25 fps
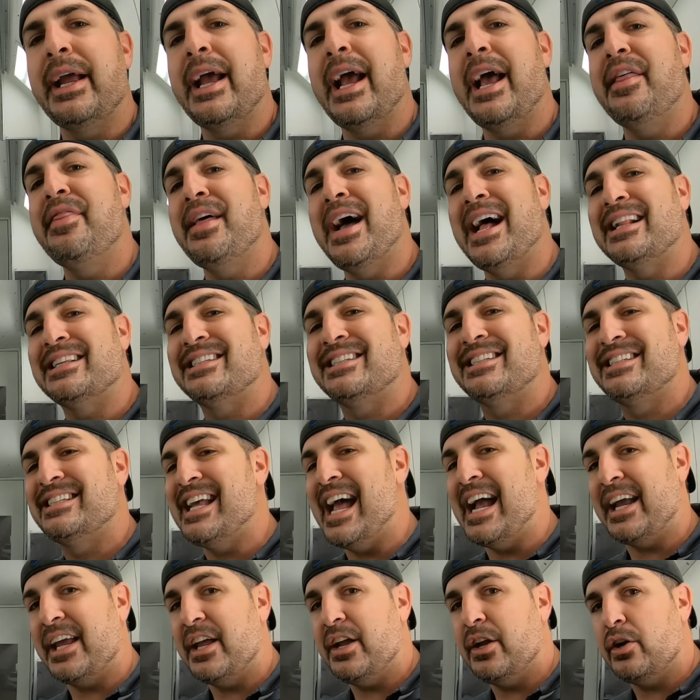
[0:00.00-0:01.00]
and that
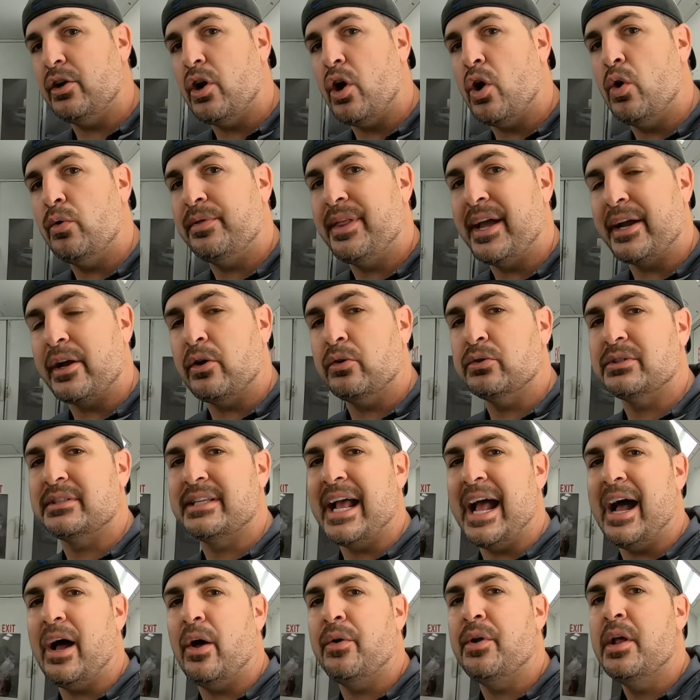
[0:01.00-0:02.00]
second coat that goes
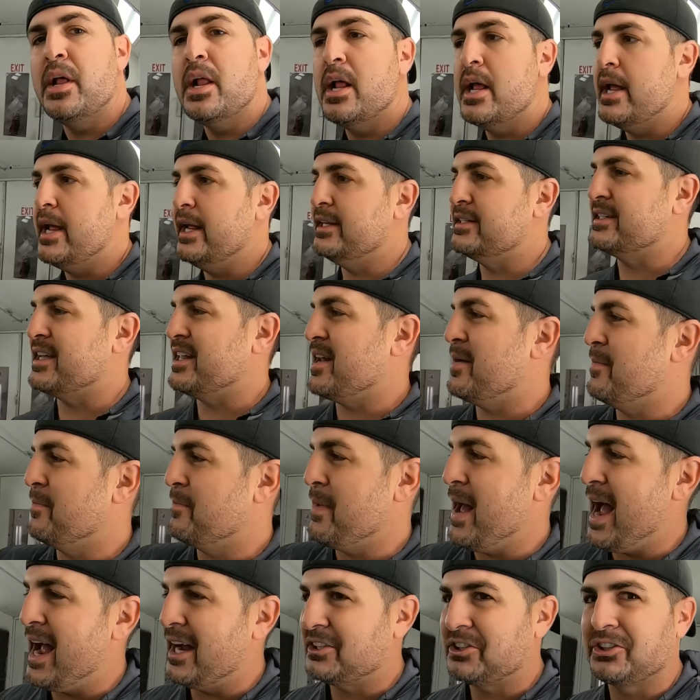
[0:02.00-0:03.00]
down is gonna
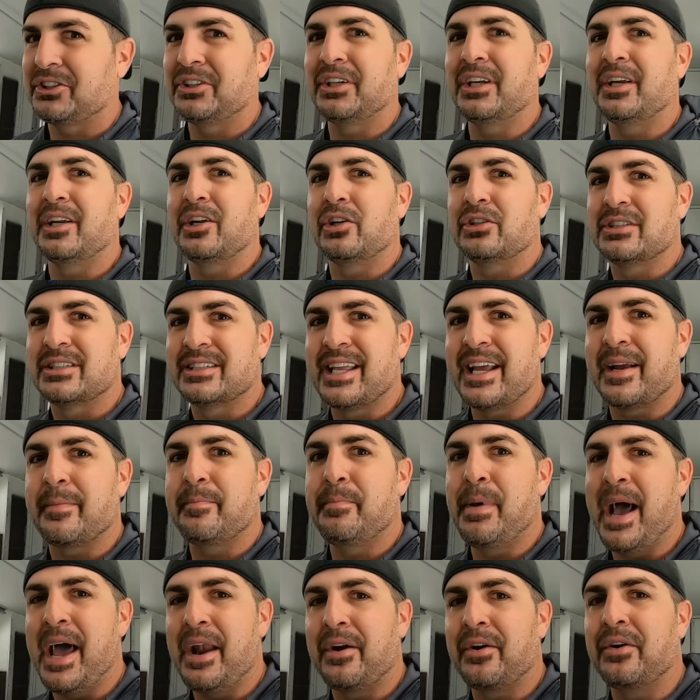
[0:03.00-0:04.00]
actually stick
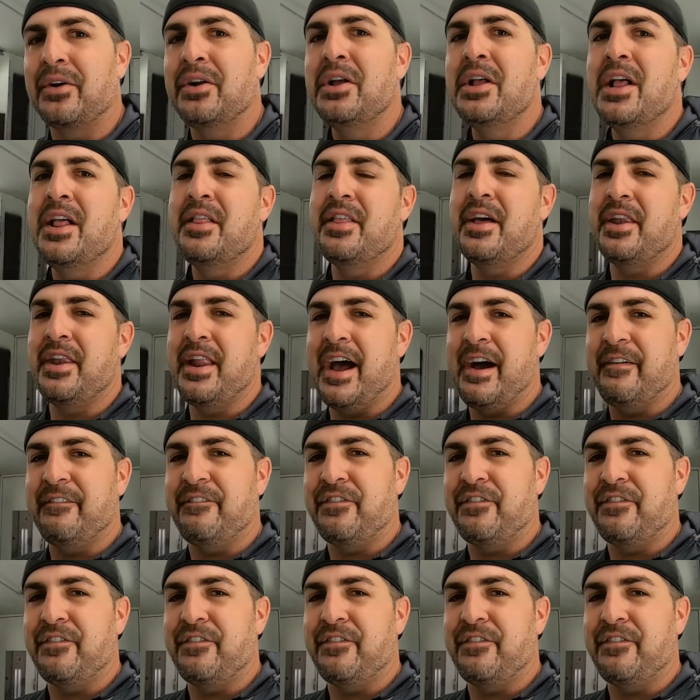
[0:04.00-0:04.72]
better than that